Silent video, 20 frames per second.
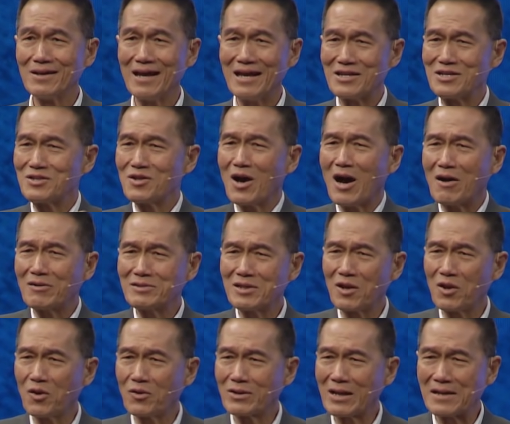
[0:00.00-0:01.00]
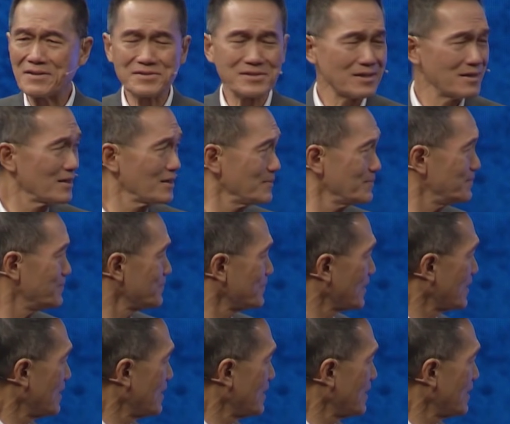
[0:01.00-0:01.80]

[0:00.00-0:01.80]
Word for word: And you know how the Lord answered him?